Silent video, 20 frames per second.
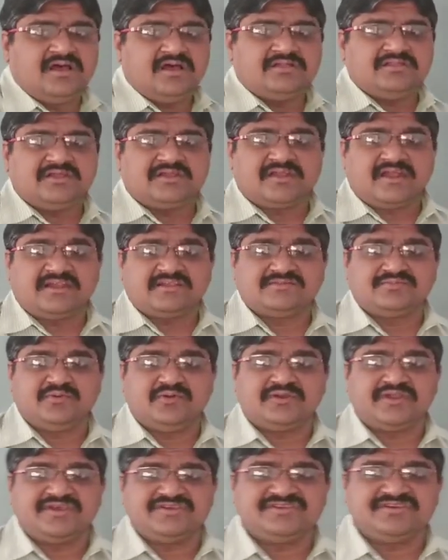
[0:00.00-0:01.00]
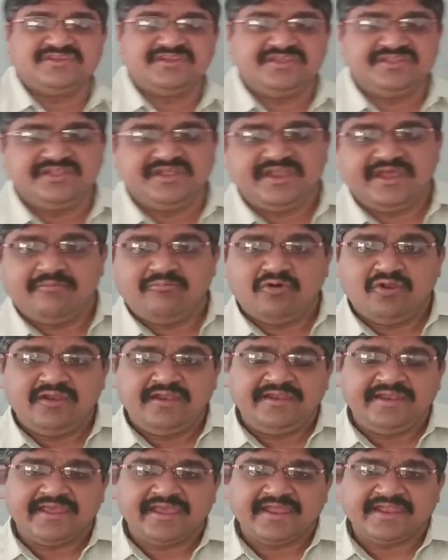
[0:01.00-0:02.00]
the transportation, in the name
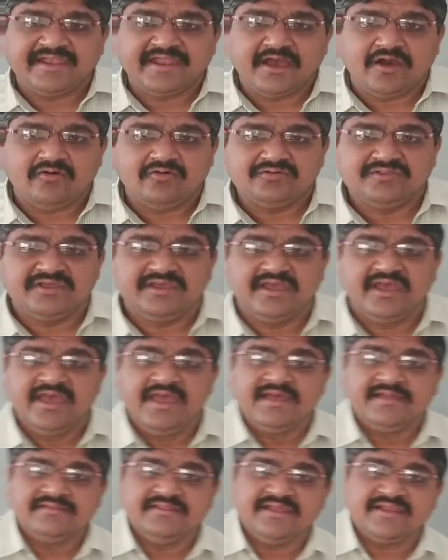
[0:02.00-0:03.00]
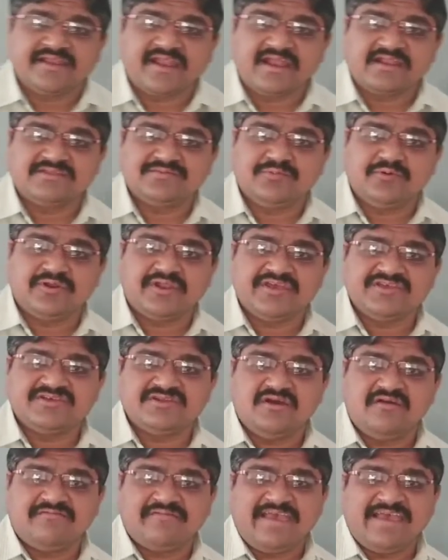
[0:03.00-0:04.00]
only indicating how the
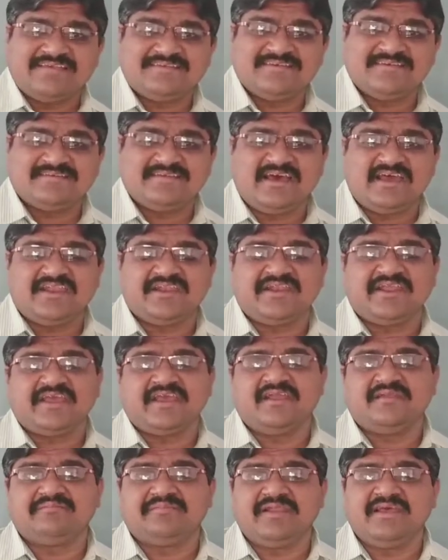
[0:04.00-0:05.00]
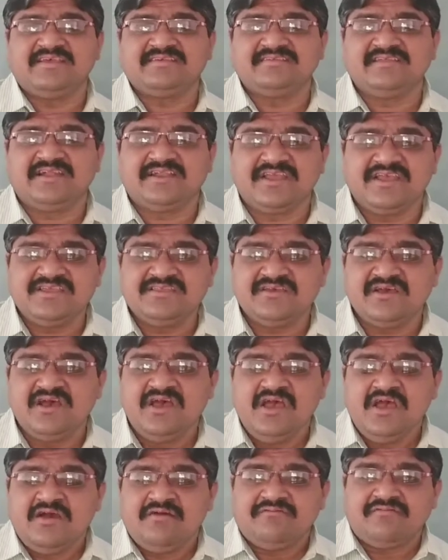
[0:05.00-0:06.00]
transportation of gases are taken place, that is
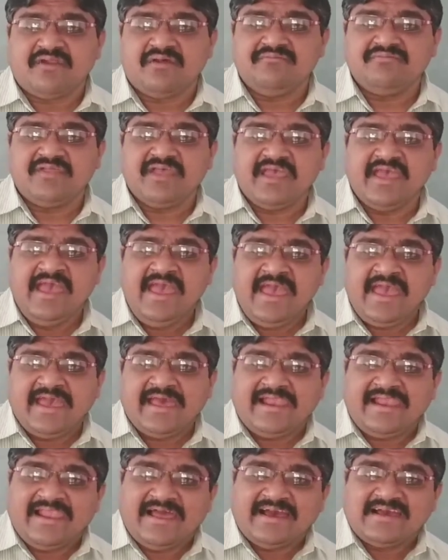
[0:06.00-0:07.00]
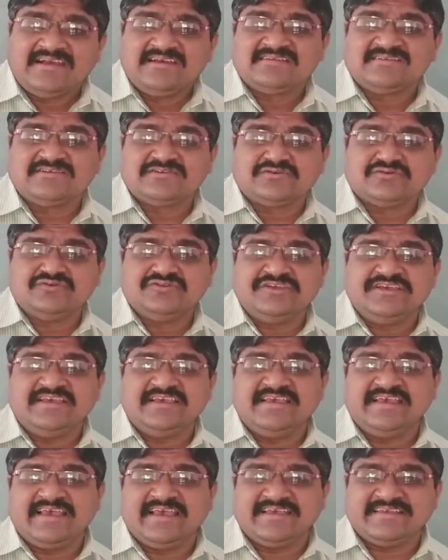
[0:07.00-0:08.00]
from the lungs to
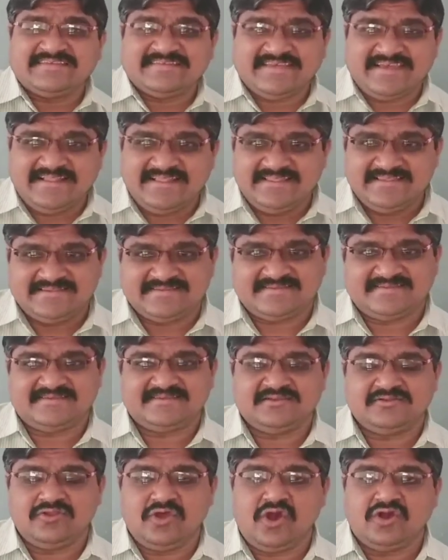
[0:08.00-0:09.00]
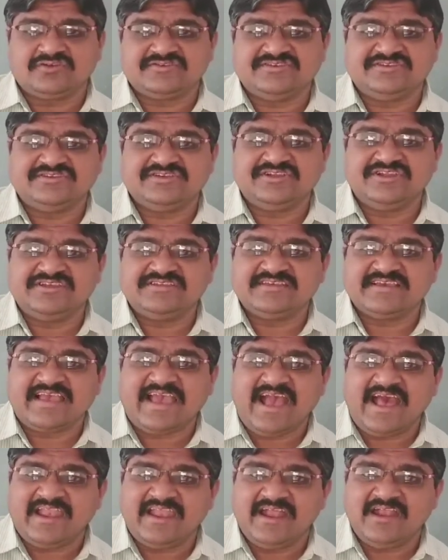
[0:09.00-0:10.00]
the cells. The oxygen is
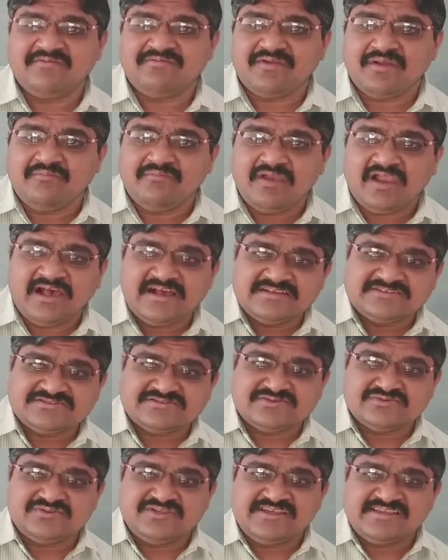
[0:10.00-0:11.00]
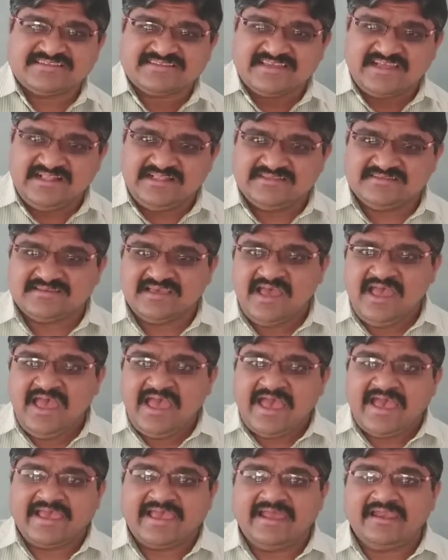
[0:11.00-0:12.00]
carried from lungs to the cells,
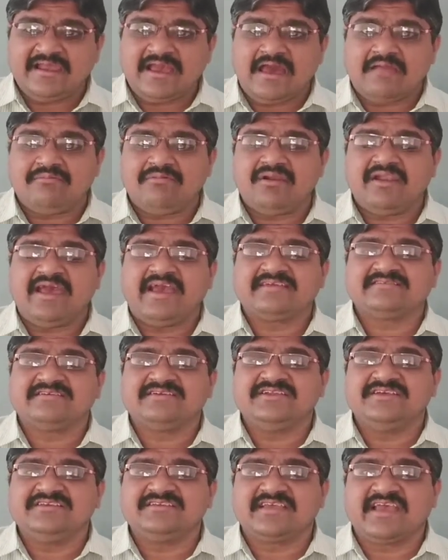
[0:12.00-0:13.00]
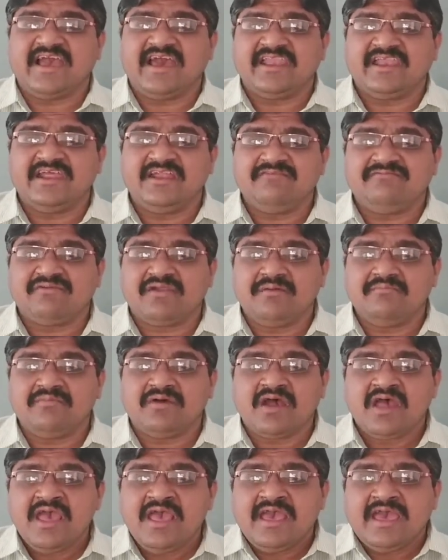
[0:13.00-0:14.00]
again carbon dioxide is carried
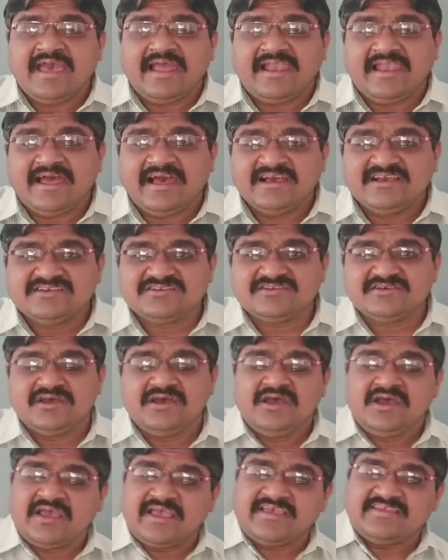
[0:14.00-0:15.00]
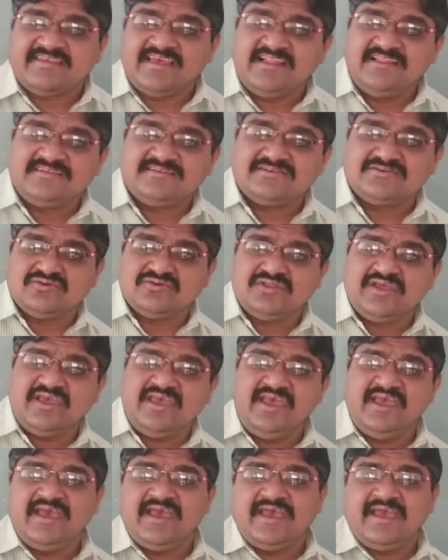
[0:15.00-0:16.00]
from cells
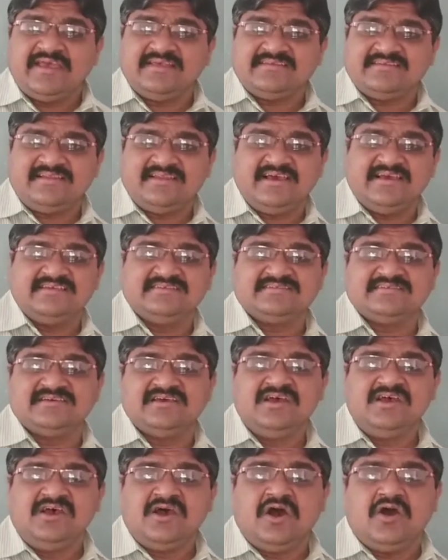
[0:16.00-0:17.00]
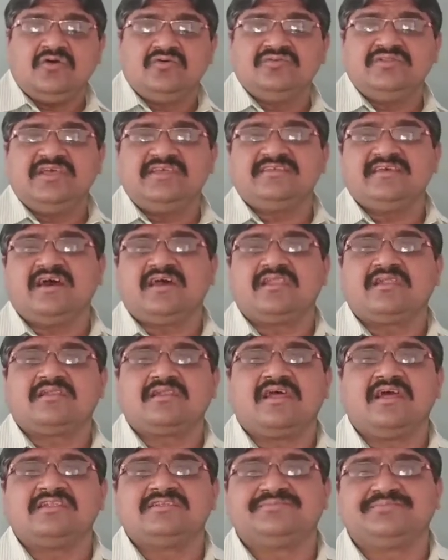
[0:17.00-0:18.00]
the lungs, how these
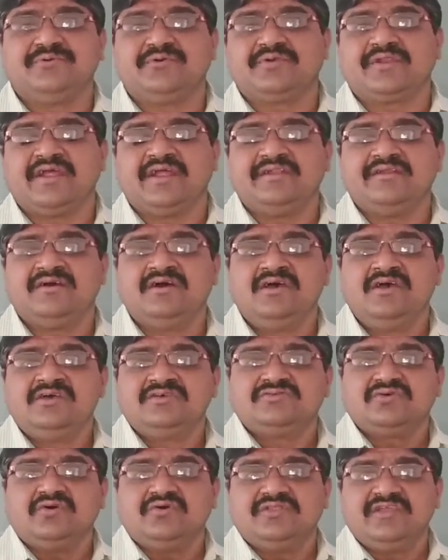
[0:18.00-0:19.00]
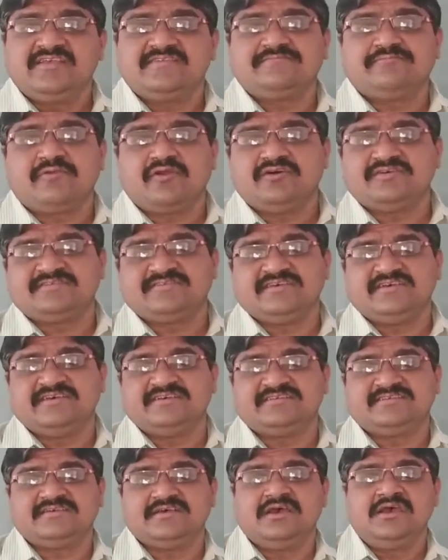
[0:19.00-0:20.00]
are transported. So, this
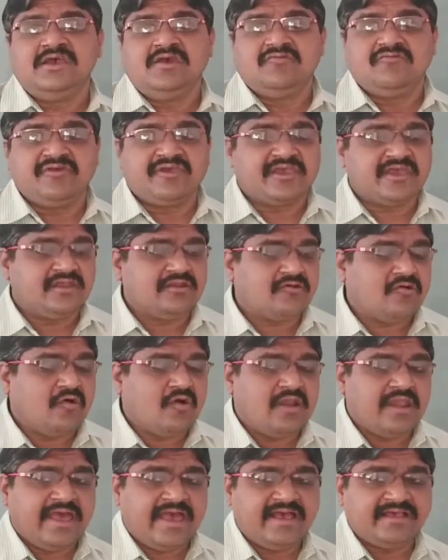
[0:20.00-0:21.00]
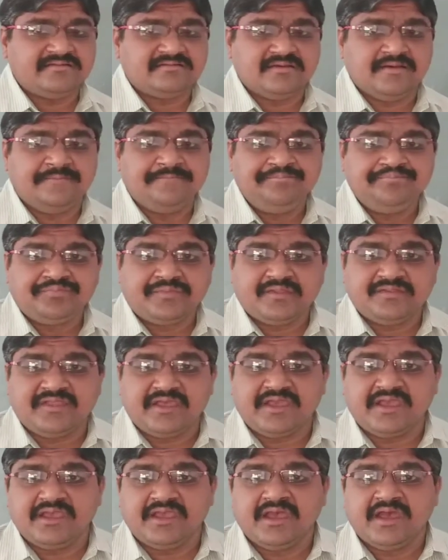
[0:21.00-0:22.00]
process we can call as
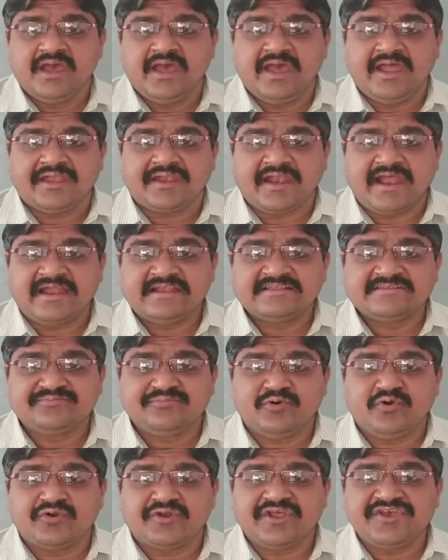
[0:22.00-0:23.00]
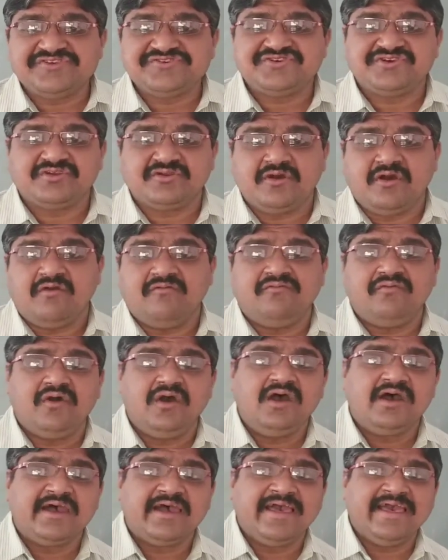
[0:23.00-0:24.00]
the transportation of
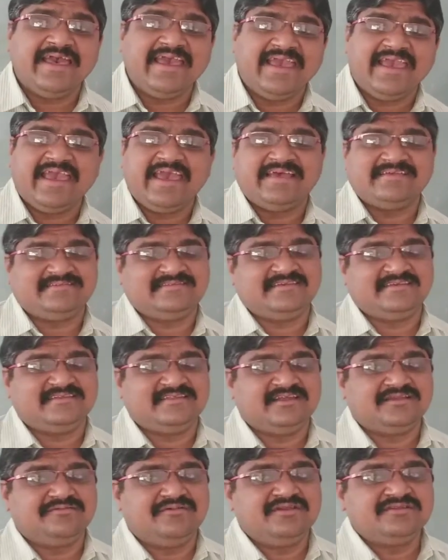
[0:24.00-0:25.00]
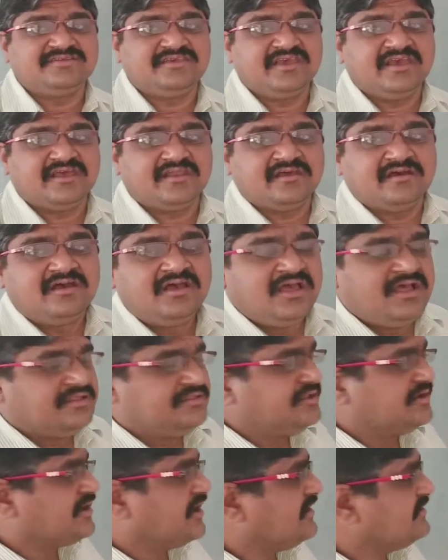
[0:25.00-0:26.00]
gases. That means here
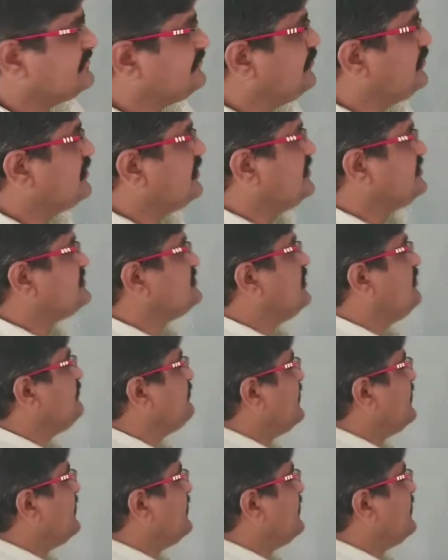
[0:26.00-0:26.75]
the transportation of